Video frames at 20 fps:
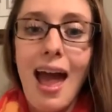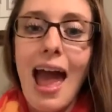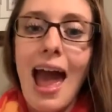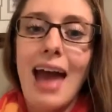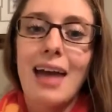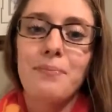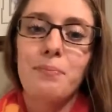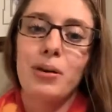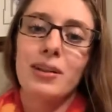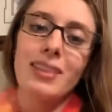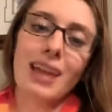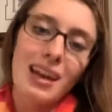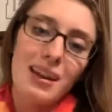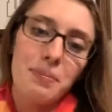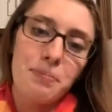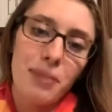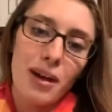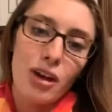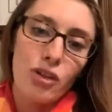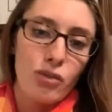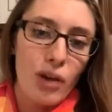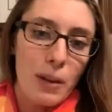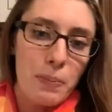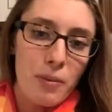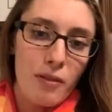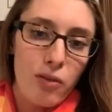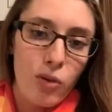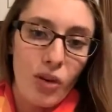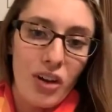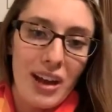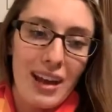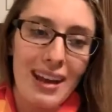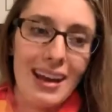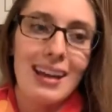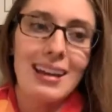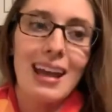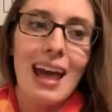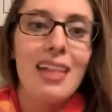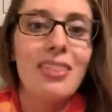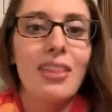and put that in bed right
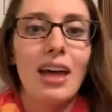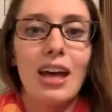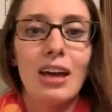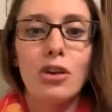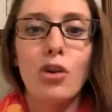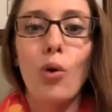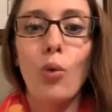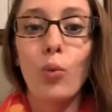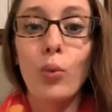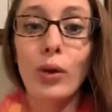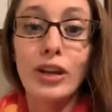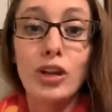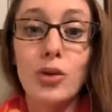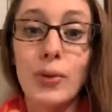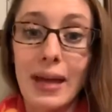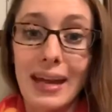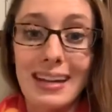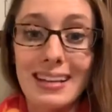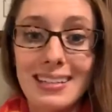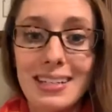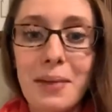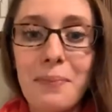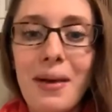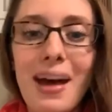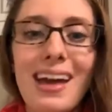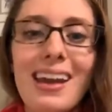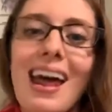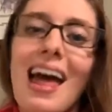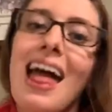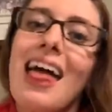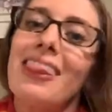beforehand, and then when you get into bed,